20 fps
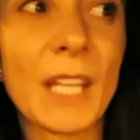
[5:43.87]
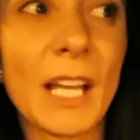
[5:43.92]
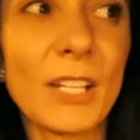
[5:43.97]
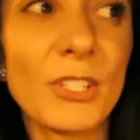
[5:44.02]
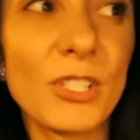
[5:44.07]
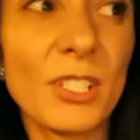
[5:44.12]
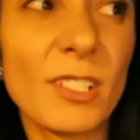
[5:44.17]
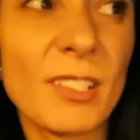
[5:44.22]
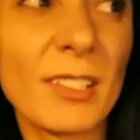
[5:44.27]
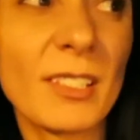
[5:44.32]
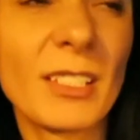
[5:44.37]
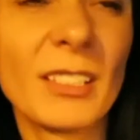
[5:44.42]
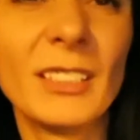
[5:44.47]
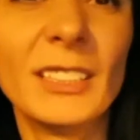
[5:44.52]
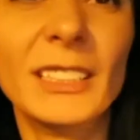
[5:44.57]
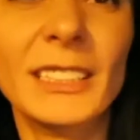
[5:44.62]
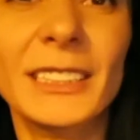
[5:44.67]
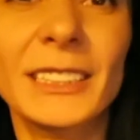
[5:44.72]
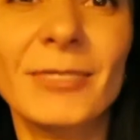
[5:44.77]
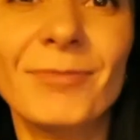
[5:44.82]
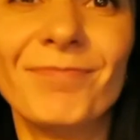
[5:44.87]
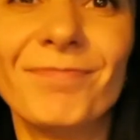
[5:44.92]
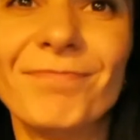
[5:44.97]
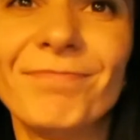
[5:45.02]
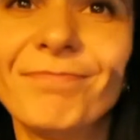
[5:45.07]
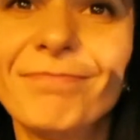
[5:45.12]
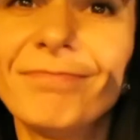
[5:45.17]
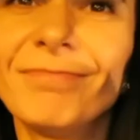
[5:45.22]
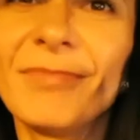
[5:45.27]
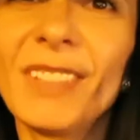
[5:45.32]
I just
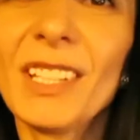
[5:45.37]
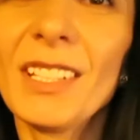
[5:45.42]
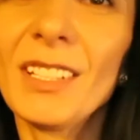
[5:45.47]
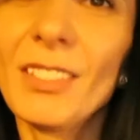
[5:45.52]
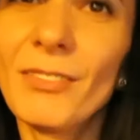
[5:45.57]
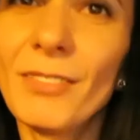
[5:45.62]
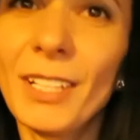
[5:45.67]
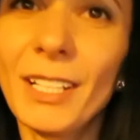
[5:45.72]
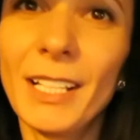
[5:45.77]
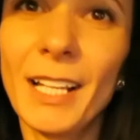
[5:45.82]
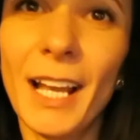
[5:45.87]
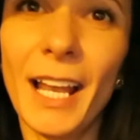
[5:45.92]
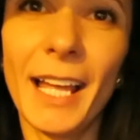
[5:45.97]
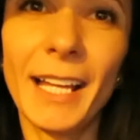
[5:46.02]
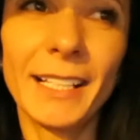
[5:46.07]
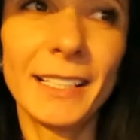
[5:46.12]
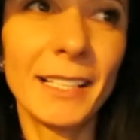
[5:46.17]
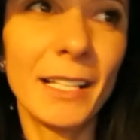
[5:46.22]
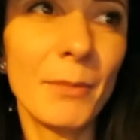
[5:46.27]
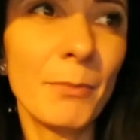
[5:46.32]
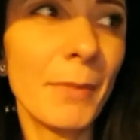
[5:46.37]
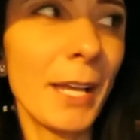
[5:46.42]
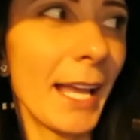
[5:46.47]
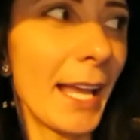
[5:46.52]
didn't really like them,